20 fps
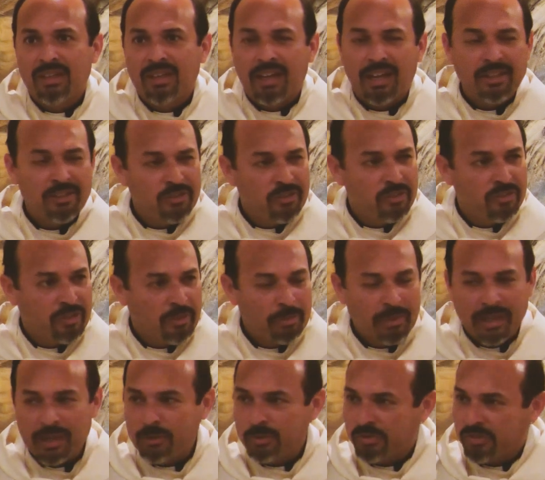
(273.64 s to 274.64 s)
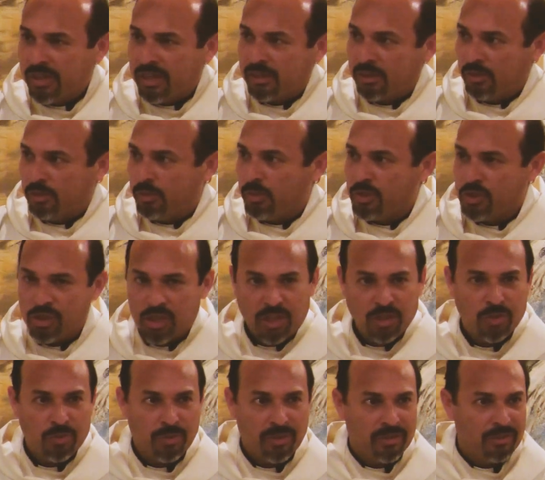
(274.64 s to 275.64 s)
And this is something I was talking to a
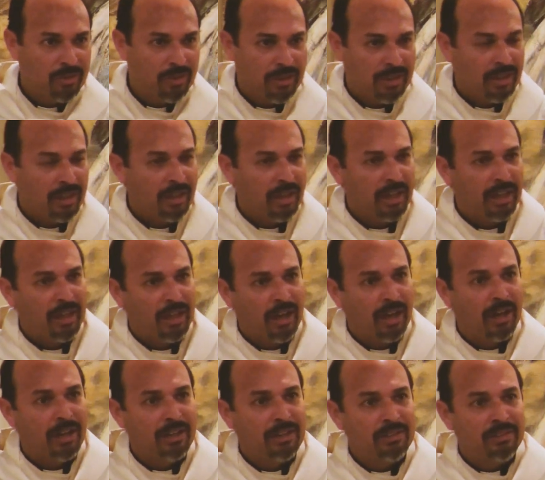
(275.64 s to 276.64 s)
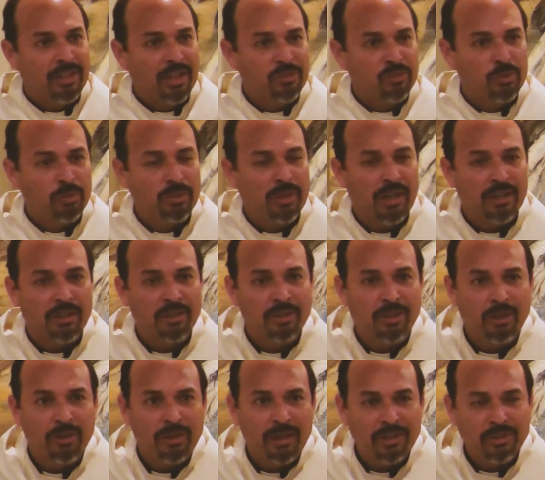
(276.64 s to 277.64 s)
Jesuit not too long
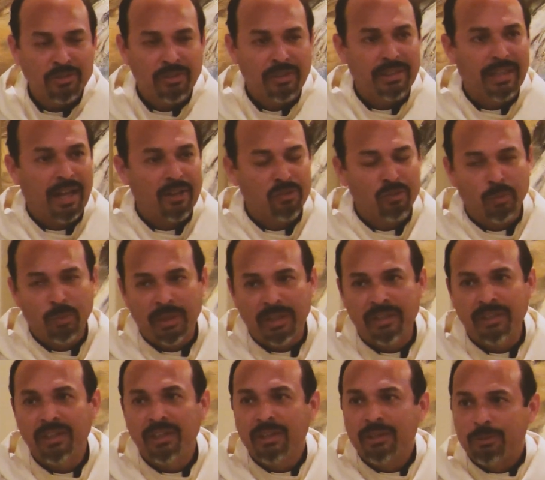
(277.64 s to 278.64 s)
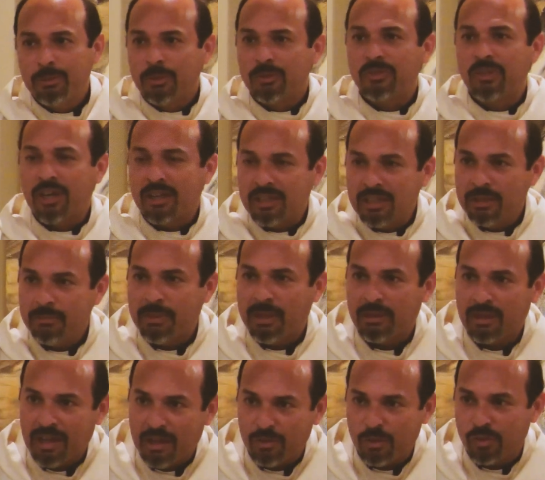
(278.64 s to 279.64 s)
ago, actually last week. We were talking
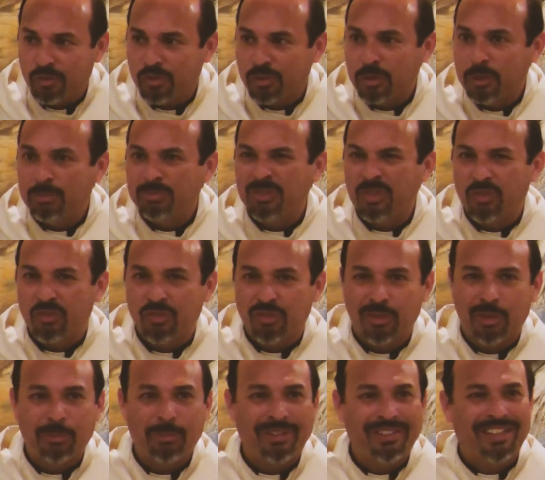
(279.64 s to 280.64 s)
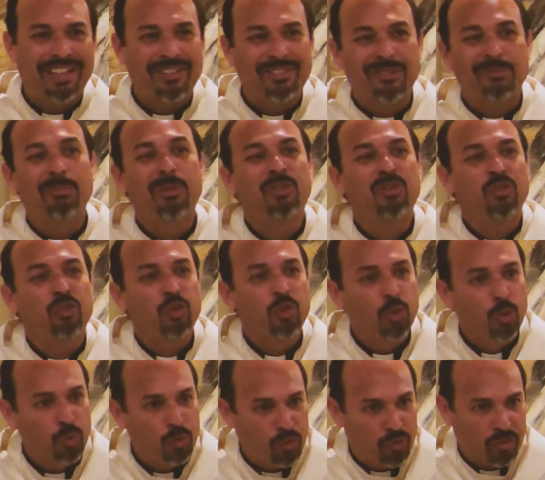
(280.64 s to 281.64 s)
about how the term discernment gets
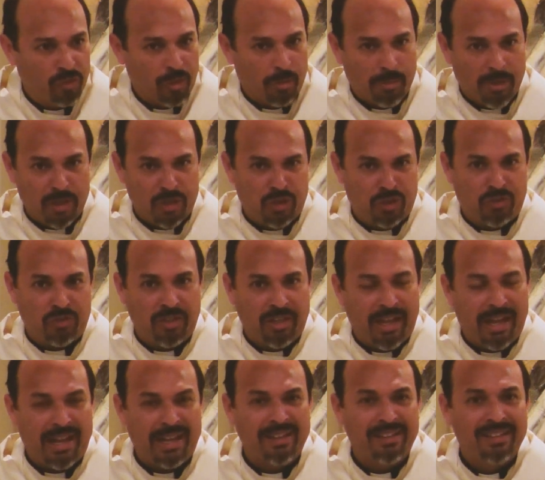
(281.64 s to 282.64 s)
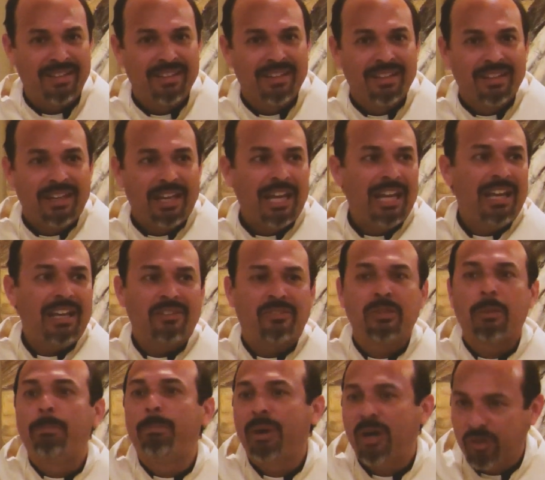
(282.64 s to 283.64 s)
misused so much today. It's
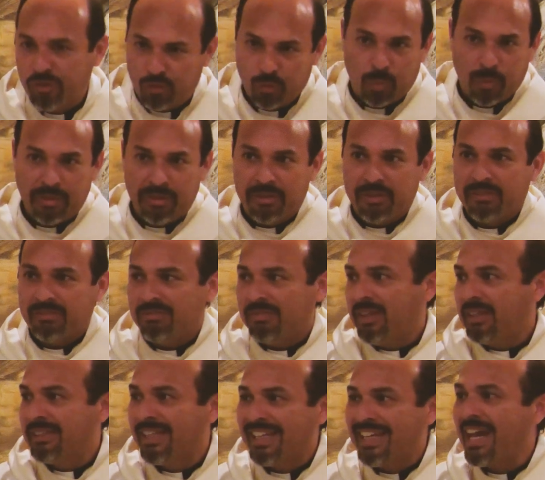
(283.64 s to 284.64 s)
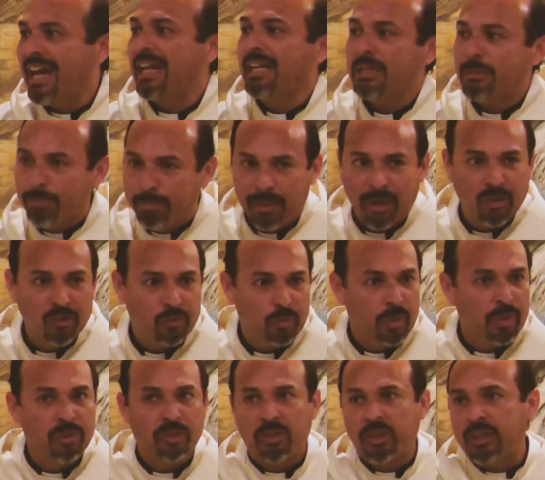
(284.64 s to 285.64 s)
a buzzword. And like any
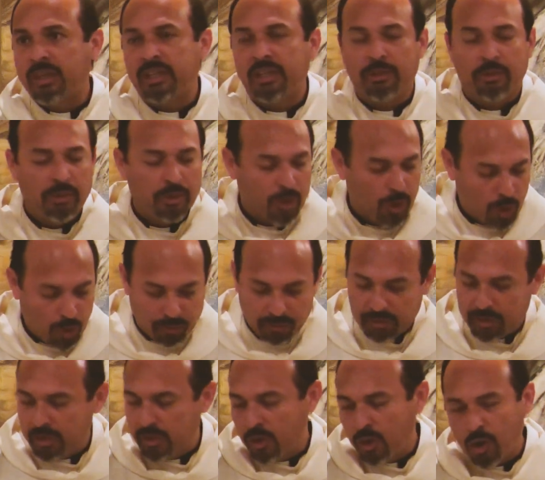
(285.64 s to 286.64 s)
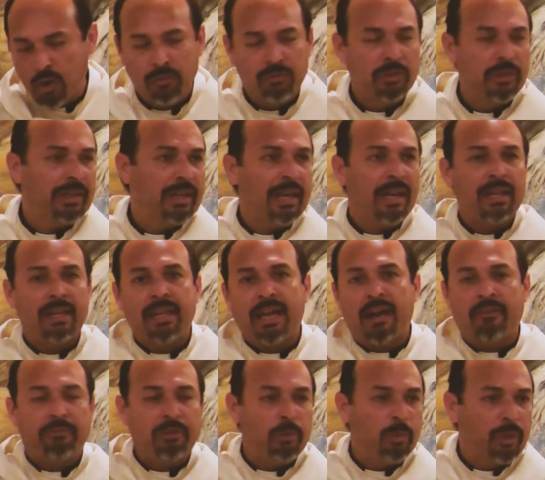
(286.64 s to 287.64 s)
buzzword, you're going to hear it over and over again,
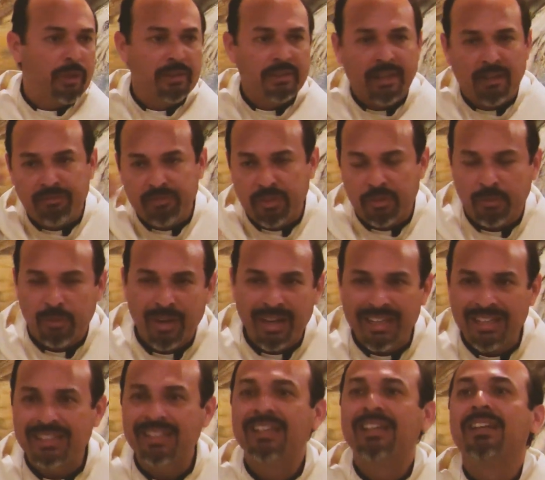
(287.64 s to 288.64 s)
everywhere, left and right,